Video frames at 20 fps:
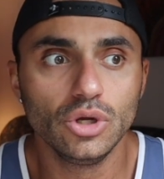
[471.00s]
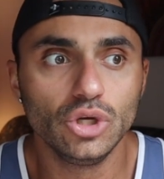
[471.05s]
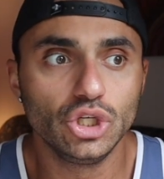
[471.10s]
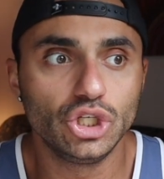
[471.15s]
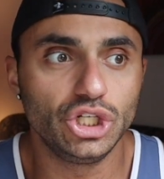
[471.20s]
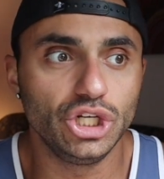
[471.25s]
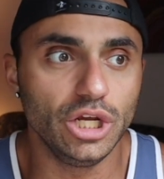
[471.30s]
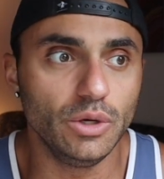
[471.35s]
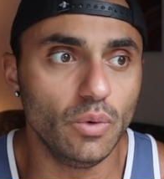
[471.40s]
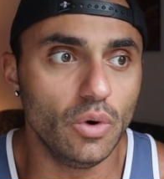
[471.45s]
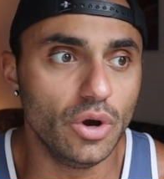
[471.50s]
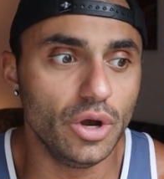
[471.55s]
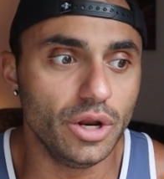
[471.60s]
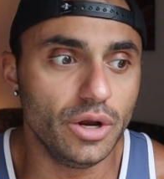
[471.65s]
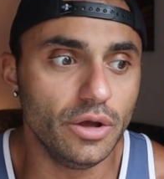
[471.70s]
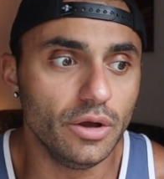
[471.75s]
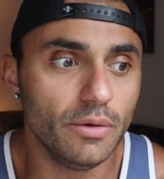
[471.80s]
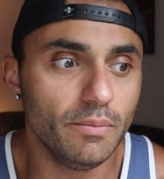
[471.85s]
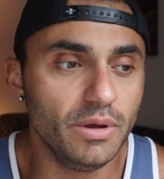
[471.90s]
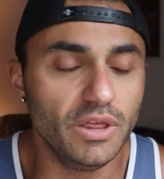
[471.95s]
She
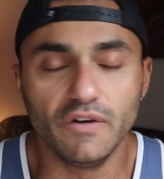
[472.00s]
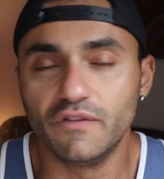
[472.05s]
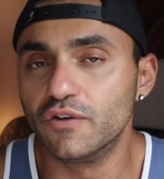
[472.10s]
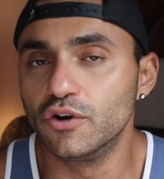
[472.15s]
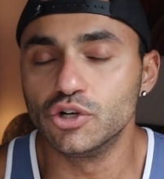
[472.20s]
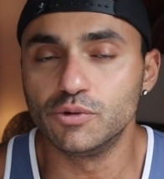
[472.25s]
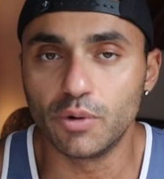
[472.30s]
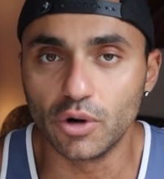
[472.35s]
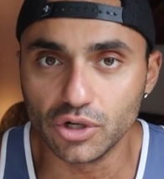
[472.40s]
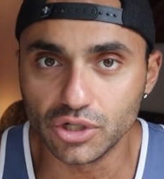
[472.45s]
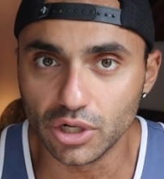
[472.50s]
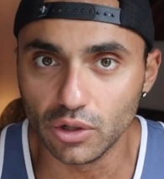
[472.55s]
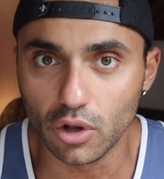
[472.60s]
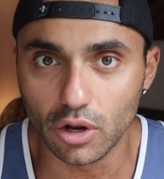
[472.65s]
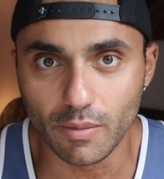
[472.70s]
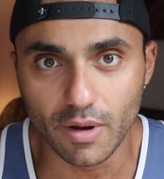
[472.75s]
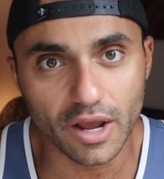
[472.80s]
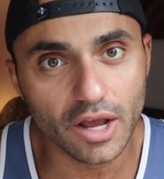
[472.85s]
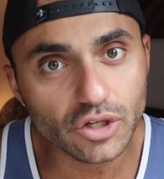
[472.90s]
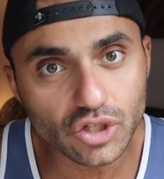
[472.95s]
would be the first person to
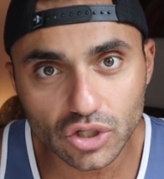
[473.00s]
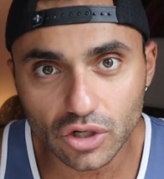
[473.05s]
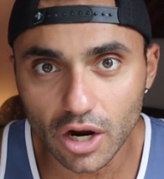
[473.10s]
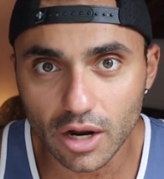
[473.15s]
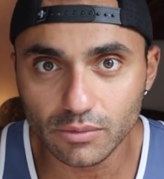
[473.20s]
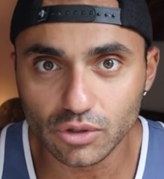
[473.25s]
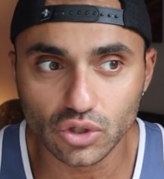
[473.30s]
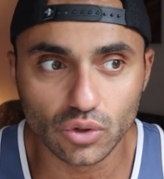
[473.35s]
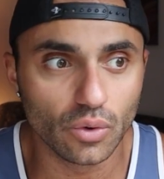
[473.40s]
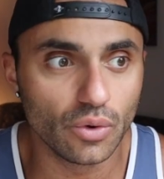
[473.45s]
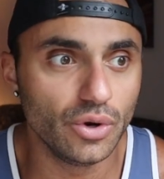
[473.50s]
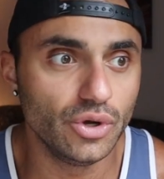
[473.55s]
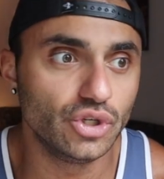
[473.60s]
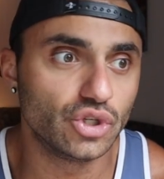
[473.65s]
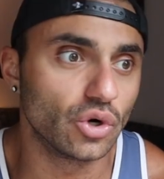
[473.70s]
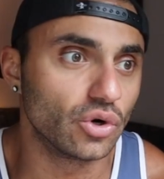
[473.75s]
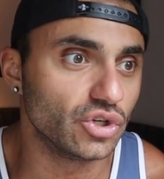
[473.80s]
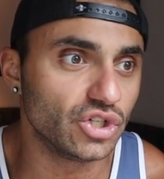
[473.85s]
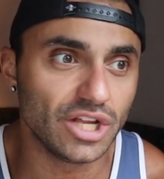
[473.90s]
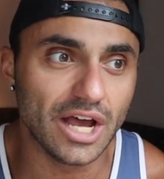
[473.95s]
look at my Instagram
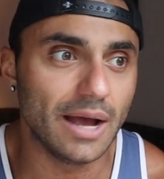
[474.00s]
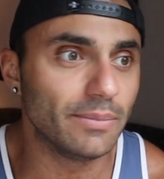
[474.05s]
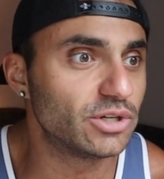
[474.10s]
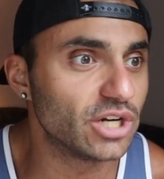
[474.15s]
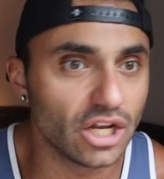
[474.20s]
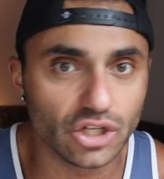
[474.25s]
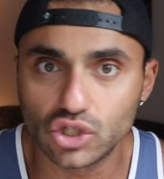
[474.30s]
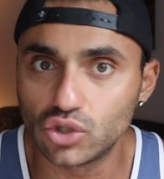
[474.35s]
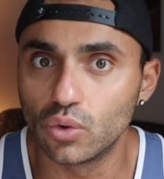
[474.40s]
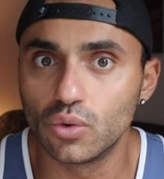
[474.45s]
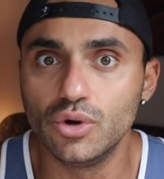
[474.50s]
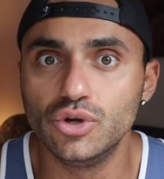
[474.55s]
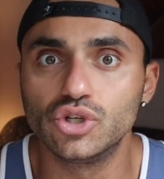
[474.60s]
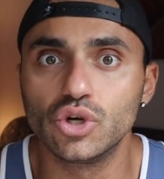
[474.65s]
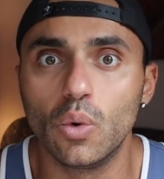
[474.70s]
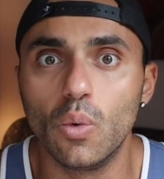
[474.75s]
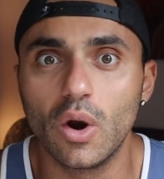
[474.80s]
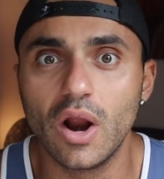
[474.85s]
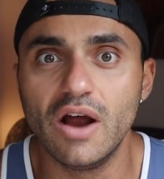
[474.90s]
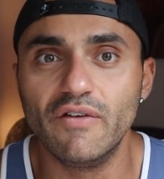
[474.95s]
stories or Snapchat stories
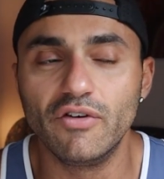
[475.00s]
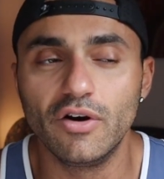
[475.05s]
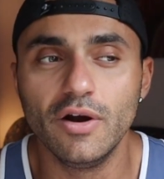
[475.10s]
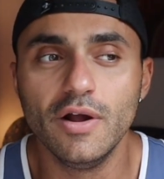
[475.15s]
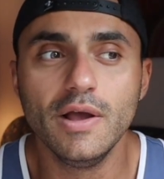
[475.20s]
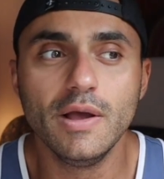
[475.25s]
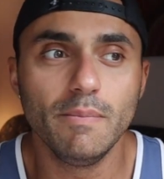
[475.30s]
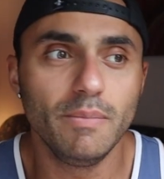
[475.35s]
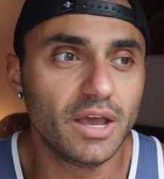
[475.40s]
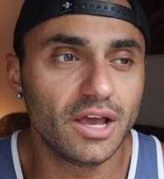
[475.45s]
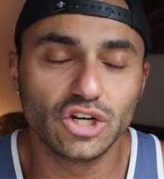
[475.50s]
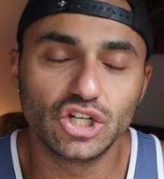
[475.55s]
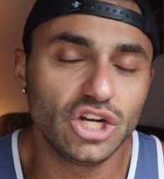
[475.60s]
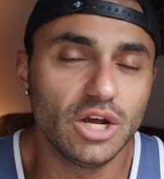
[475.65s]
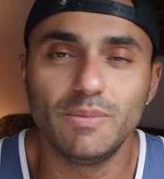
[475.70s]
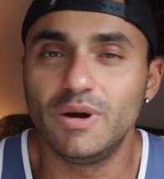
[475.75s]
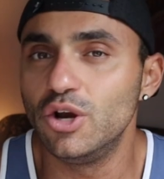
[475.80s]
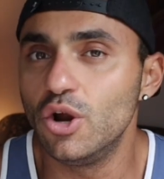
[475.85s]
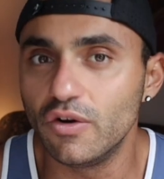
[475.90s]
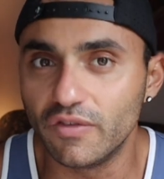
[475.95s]
or whatever, because she
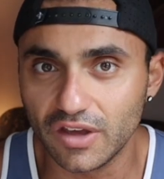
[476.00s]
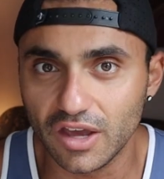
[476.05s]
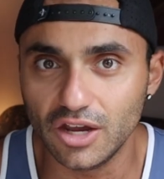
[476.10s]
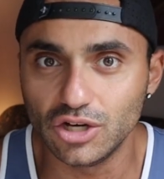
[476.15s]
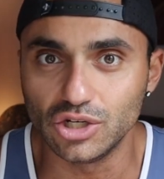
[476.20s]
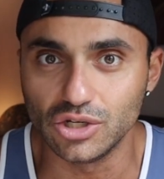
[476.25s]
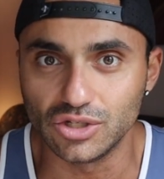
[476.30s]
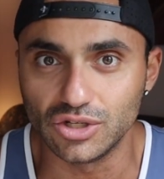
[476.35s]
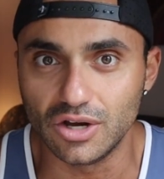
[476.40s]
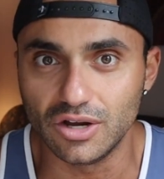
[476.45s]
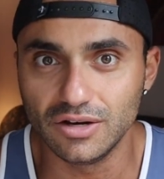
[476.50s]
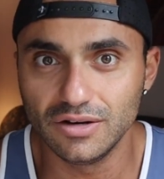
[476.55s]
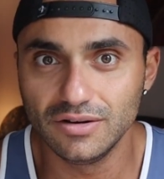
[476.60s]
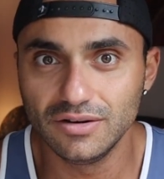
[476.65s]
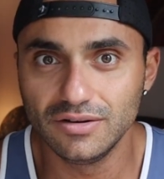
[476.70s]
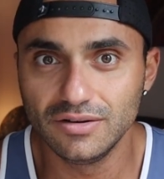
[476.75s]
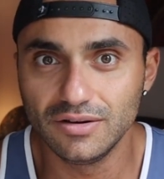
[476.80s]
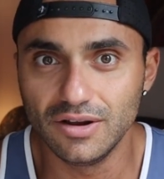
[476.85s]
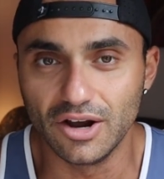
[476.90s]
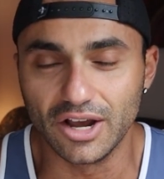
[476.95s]
had my notifications on,
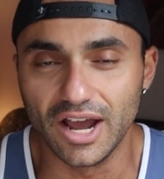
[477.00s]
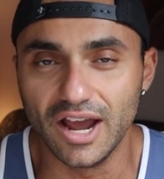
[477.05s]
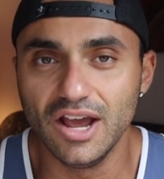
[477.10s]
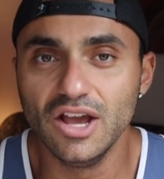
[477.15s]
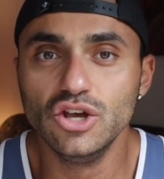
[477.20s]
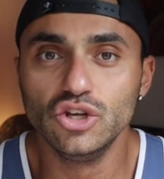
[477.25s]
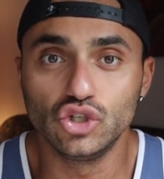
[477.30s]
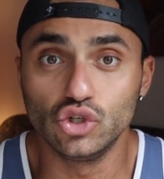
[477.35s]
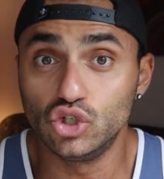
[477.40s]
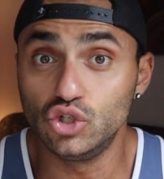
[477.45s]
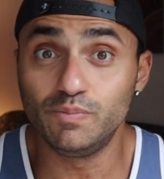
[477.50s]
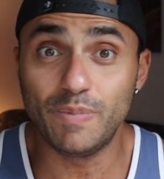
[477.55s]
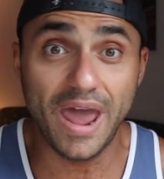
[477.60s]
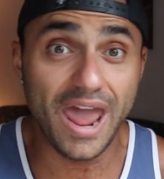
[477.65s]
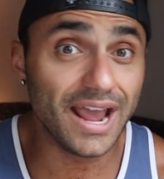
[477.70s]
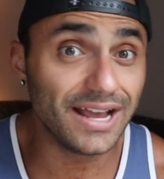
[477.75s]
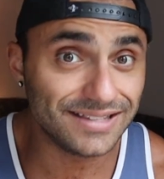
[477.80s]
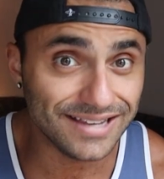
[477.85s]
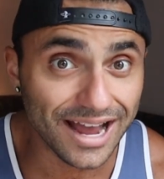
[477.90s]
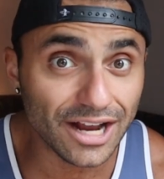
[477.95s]
okay? So she's
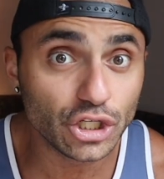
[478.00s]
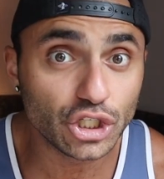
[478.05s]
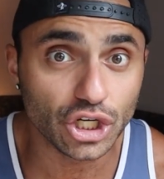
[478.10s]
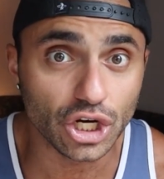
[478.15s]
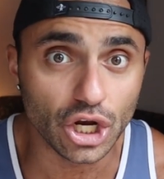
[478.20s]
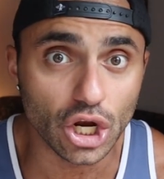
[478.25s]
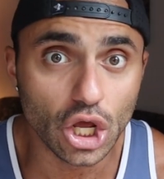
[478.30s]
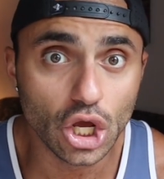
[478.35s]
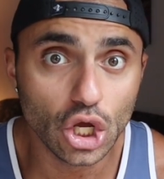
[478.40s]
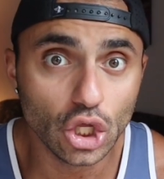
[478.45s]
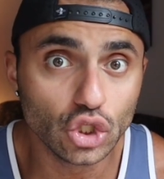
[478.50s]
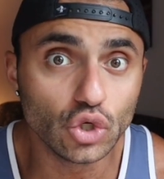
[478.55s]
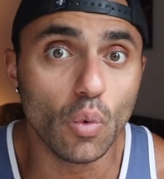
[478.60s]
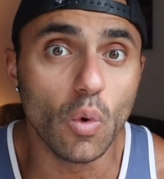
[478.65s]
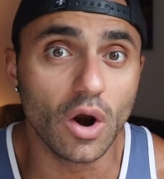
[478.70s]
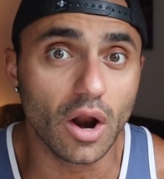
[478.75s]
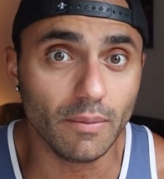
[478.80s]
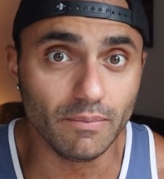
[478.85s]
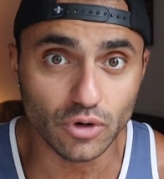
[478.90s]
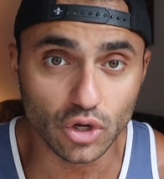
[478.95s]
paying attention to
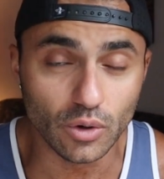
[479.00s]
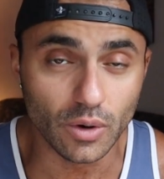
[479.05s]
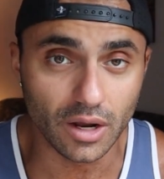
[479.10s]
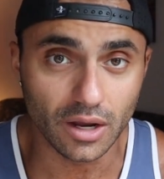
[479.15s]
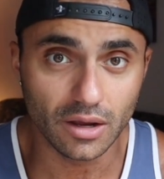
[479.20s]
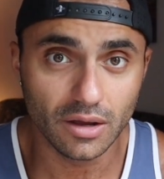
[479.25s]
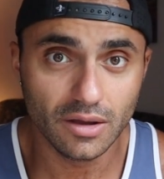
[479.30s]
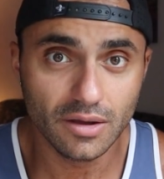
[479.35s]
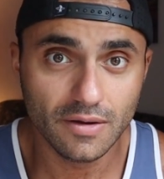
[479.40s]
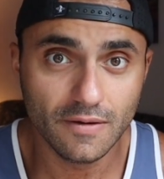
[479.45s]
what I'm doing.